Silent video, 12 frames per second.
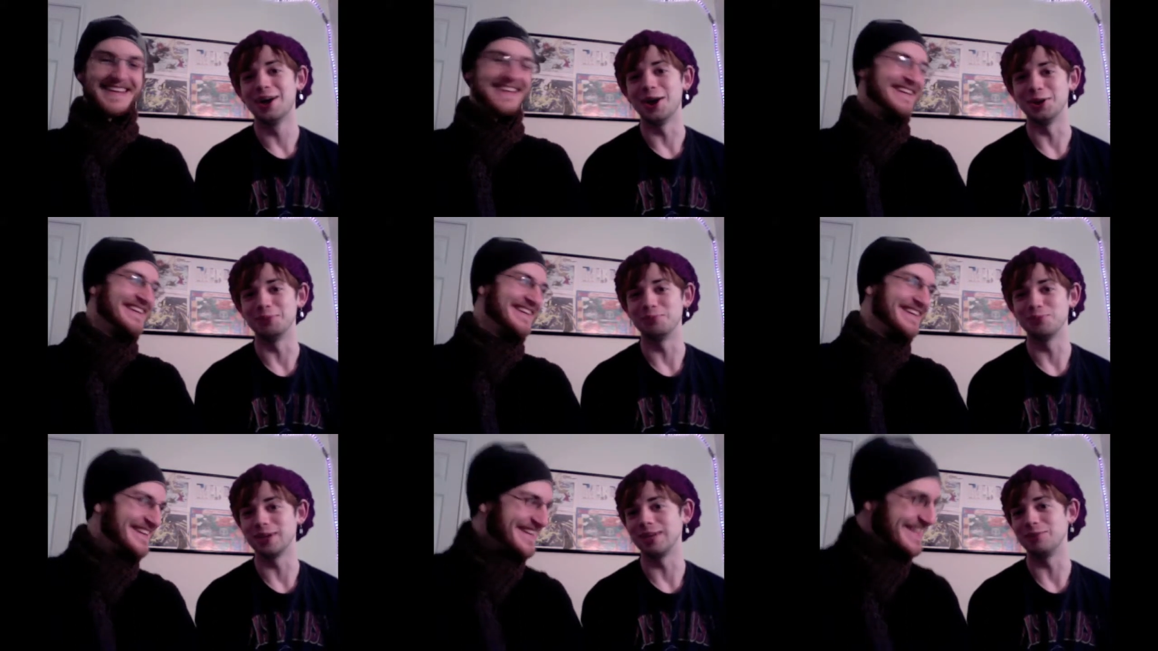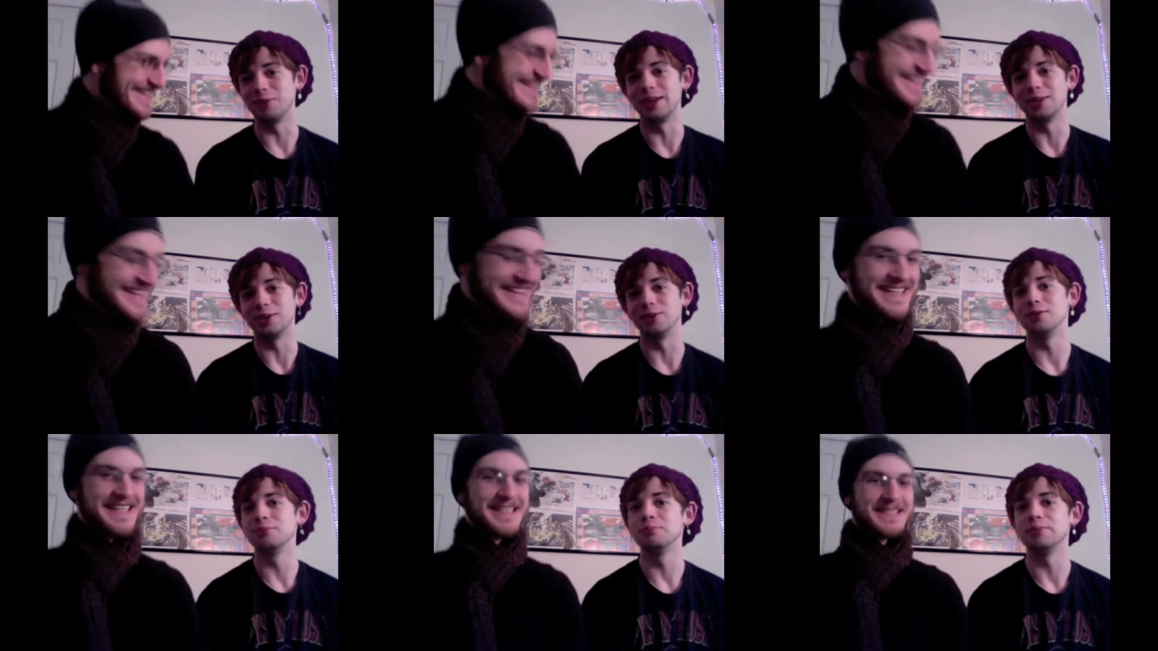Speaker 1: on a pretty
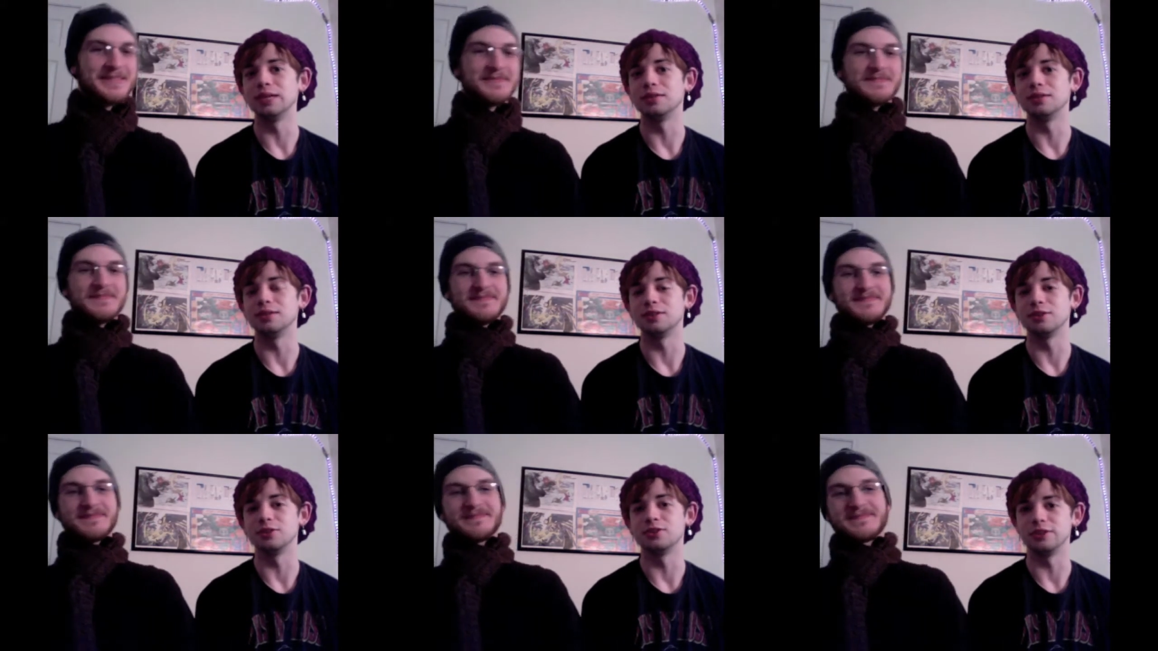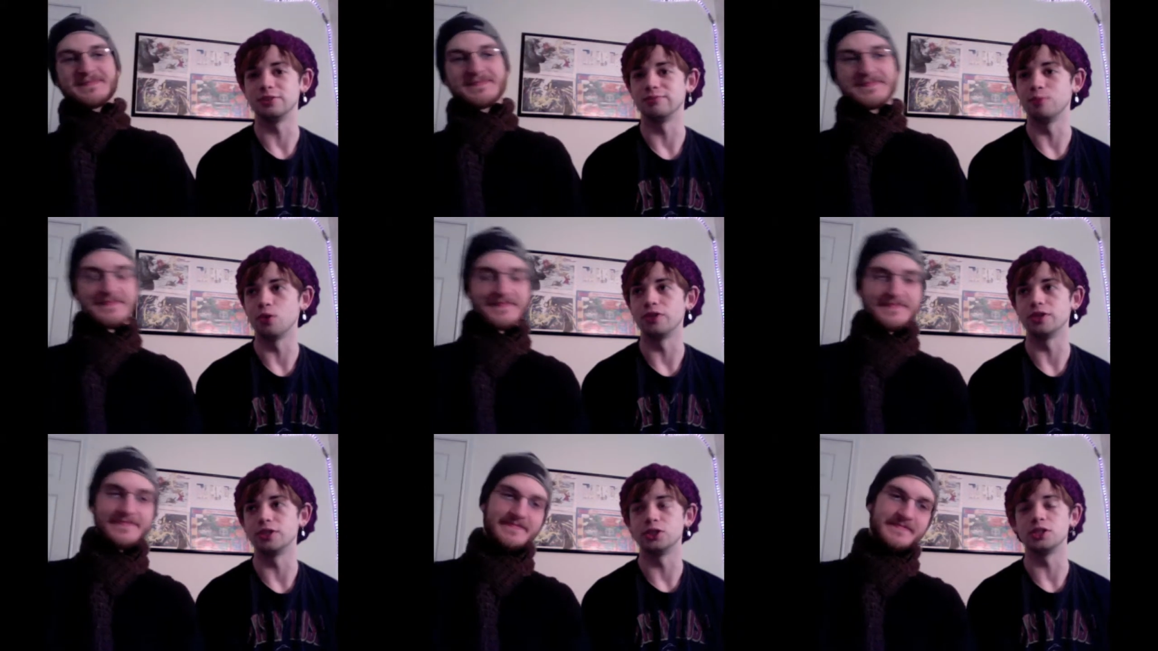regular basis. There's there's more
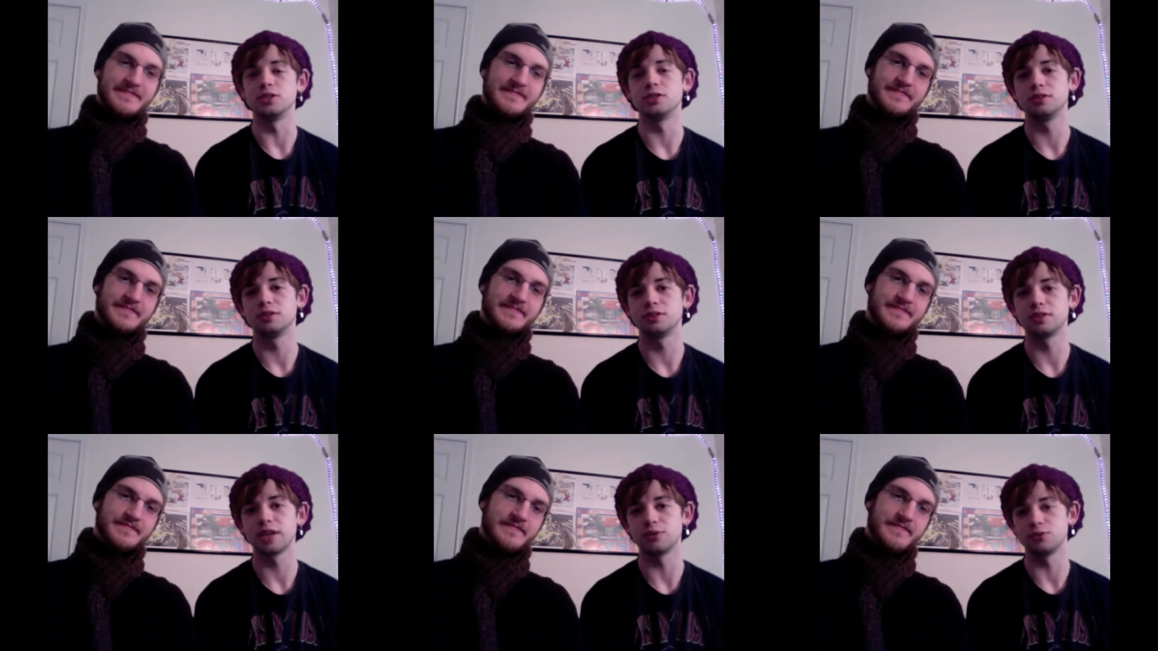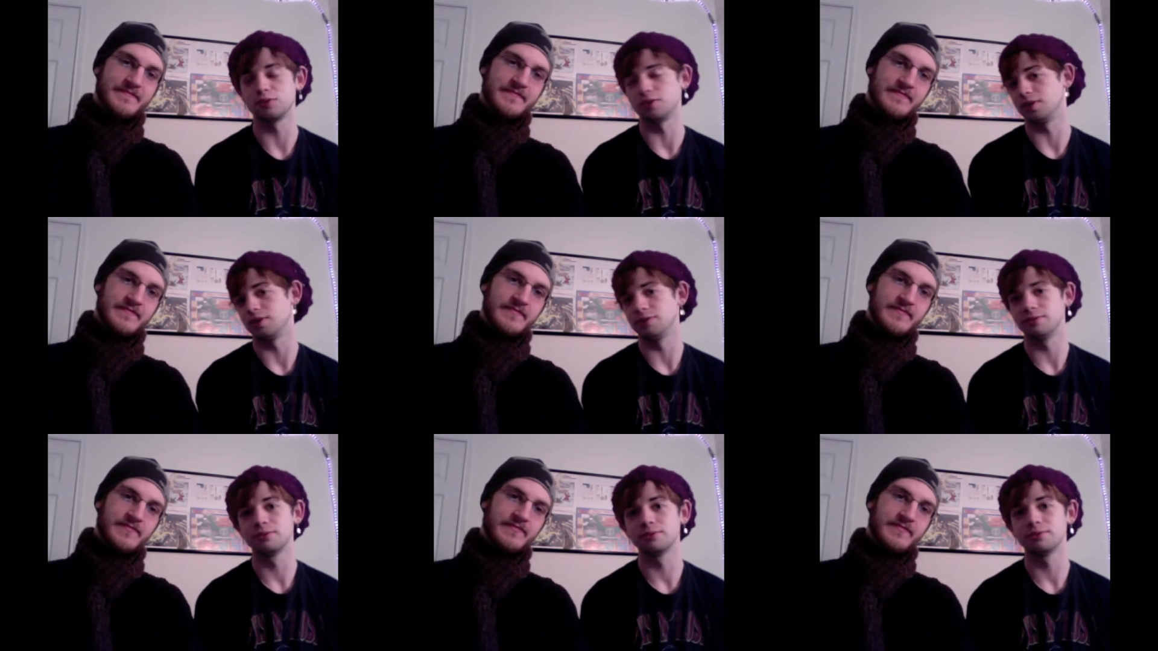than just scheduled
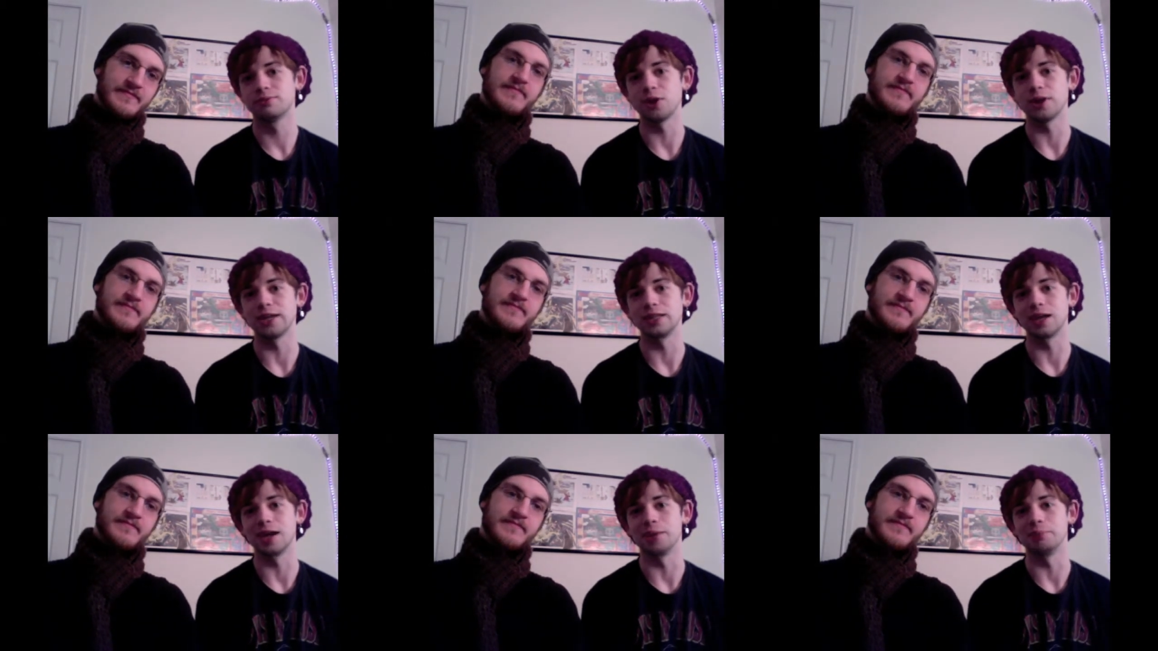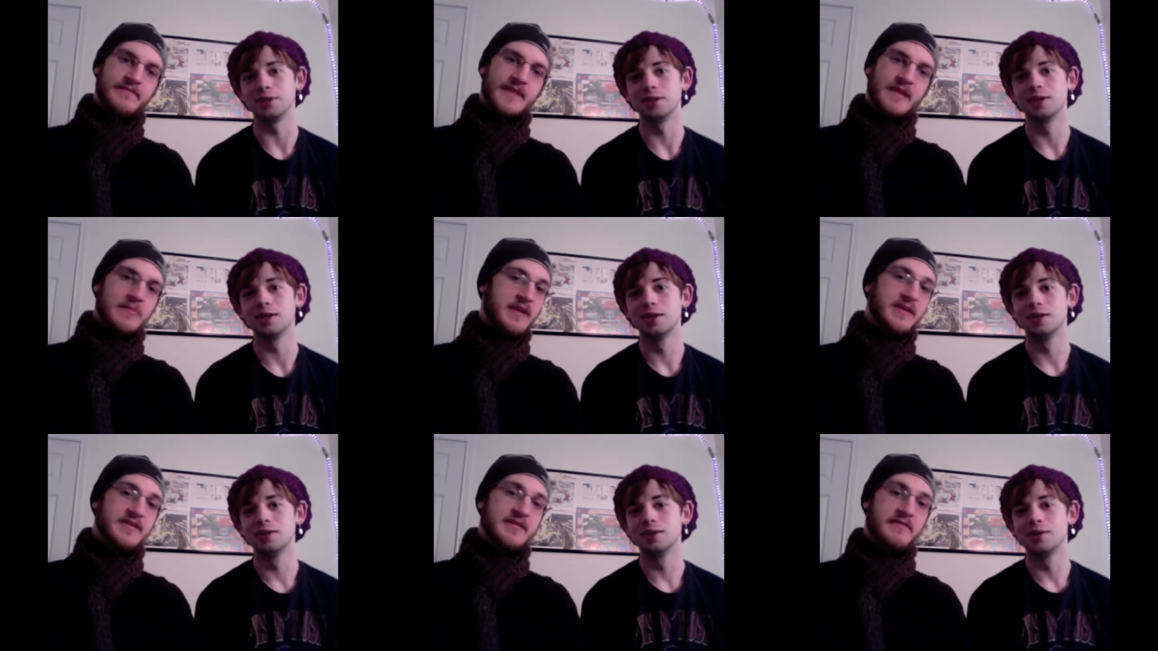farting mm. time.
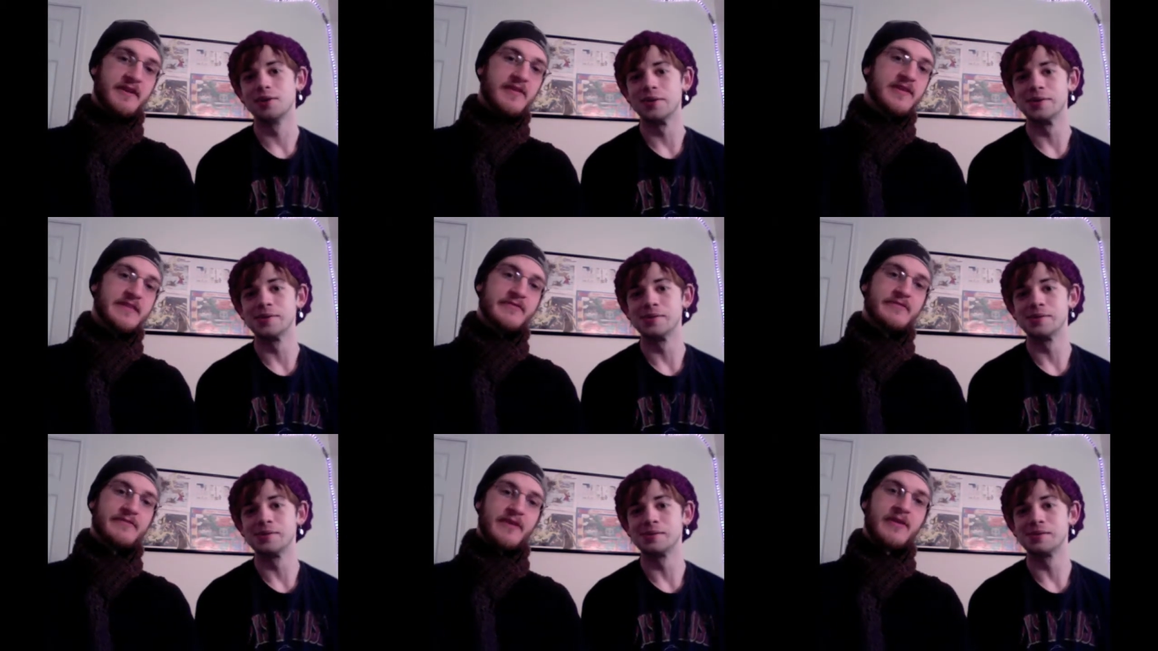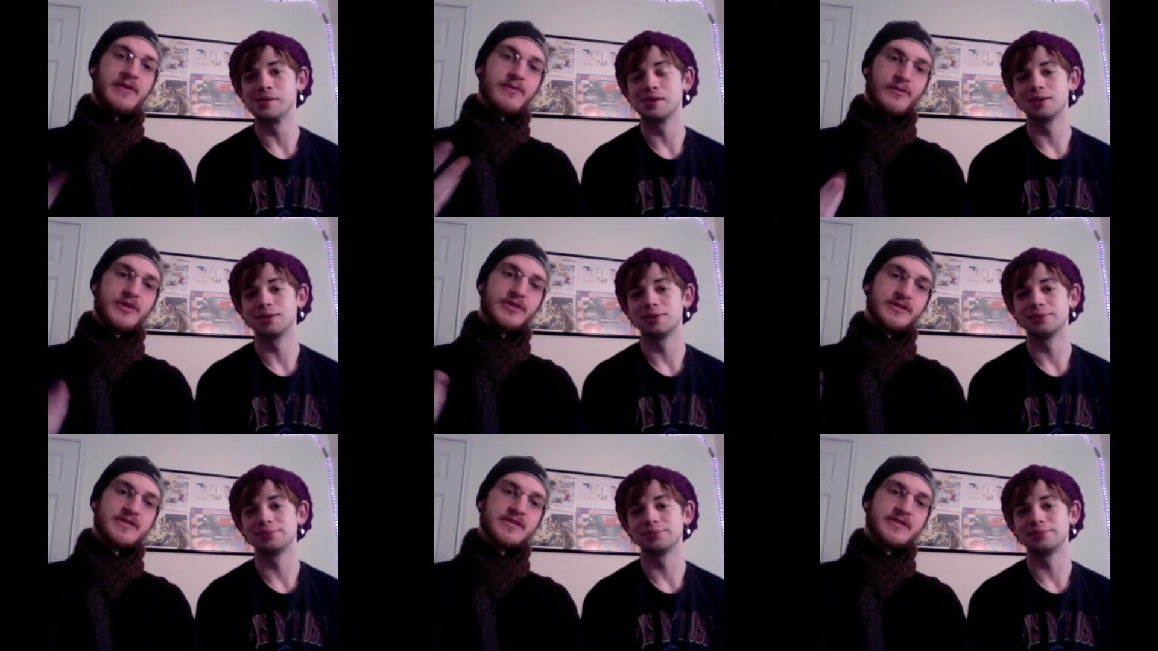
Speaker 2: Because the fairies have a very rigid